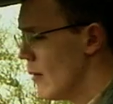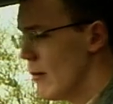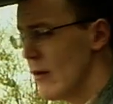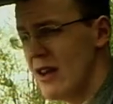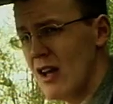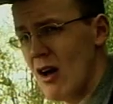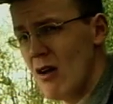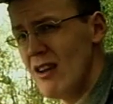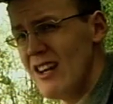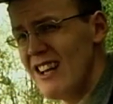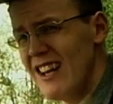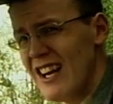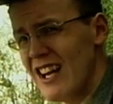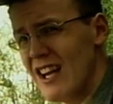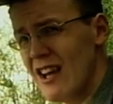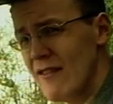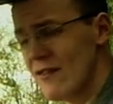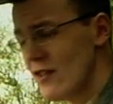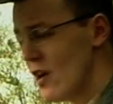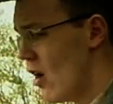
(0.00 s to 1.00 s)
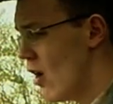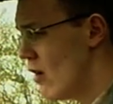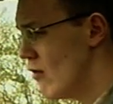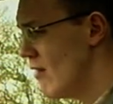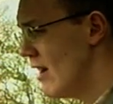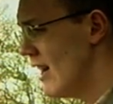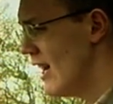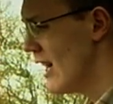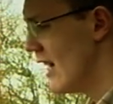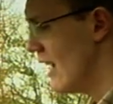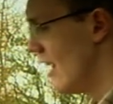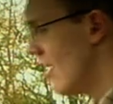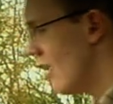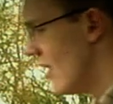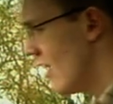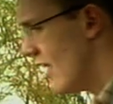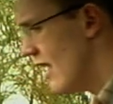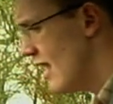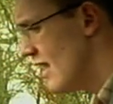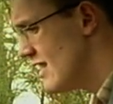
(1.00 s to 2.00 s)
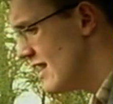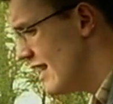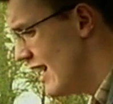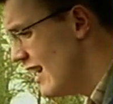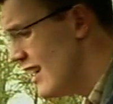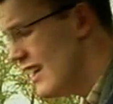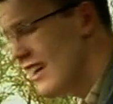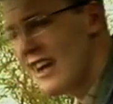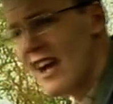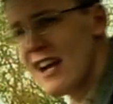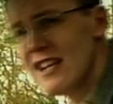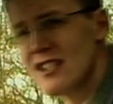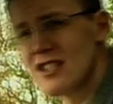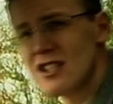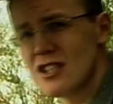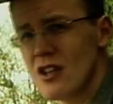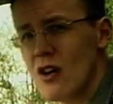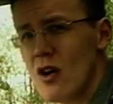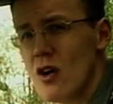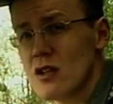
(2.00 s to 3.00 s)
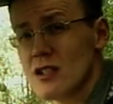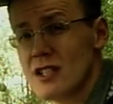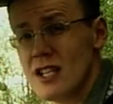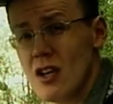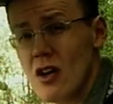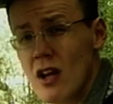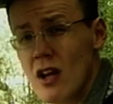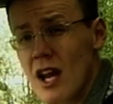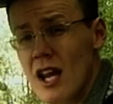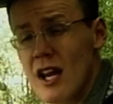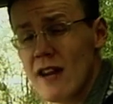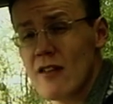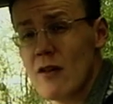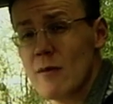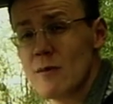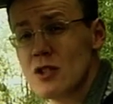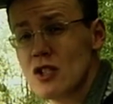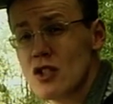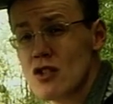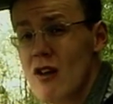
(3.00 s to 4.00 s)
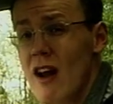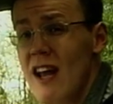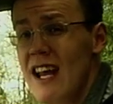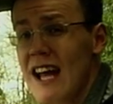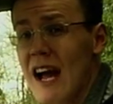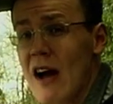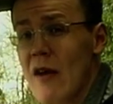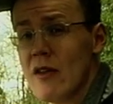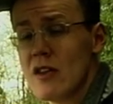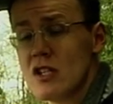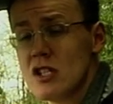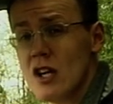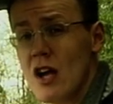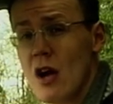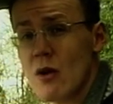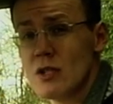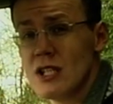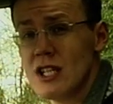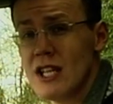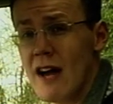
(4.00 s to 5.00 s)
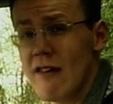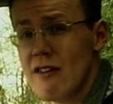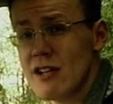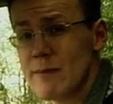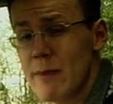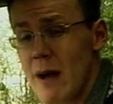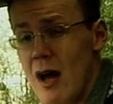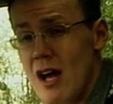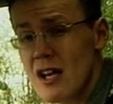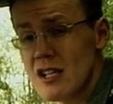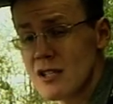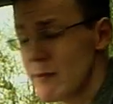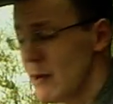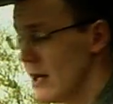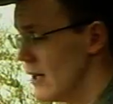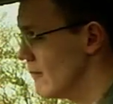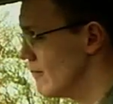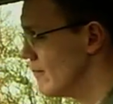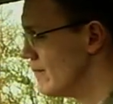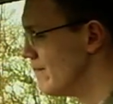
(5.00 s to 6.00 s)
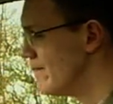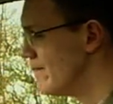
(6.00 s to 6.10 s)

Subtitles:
But the only niggle I've got really is the indicator stalks. They like they come straight out of the Toyota Yaris parts bin.